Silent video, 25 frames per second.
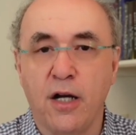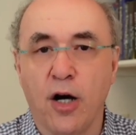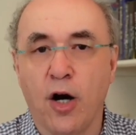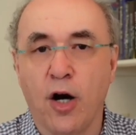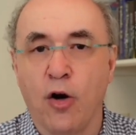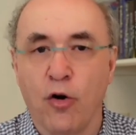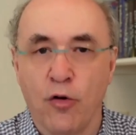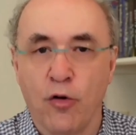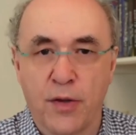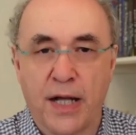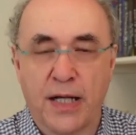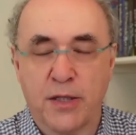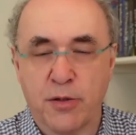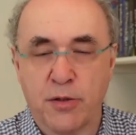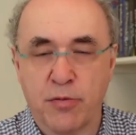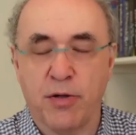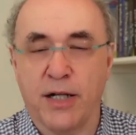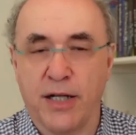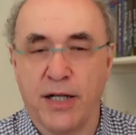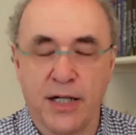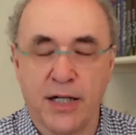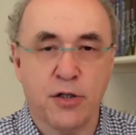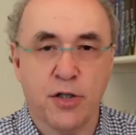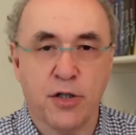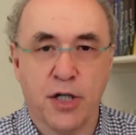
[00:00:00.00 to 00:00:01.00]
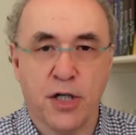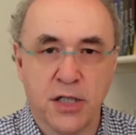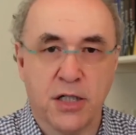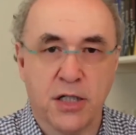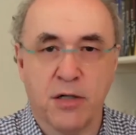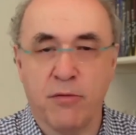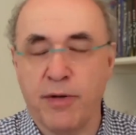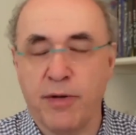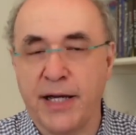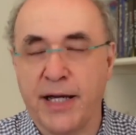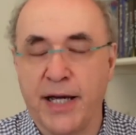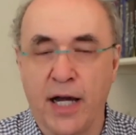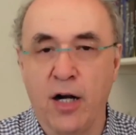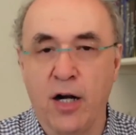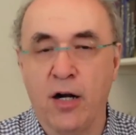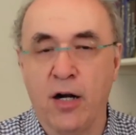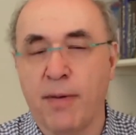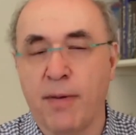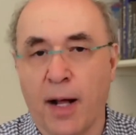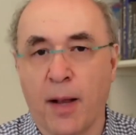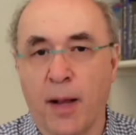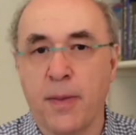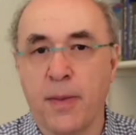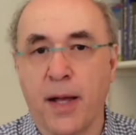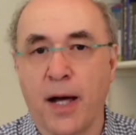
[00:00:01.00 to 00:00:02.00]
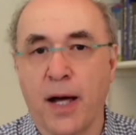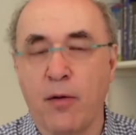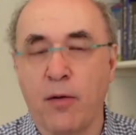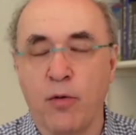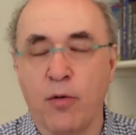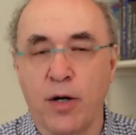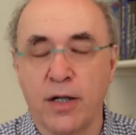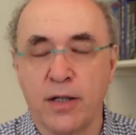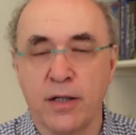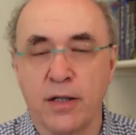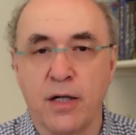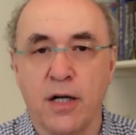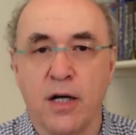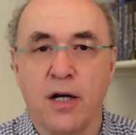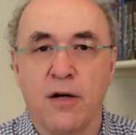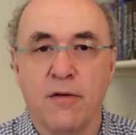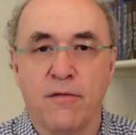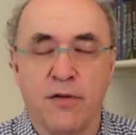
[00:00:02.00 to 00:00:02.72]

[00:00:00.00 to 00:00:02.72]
oh, that's really interesting, we care about that one,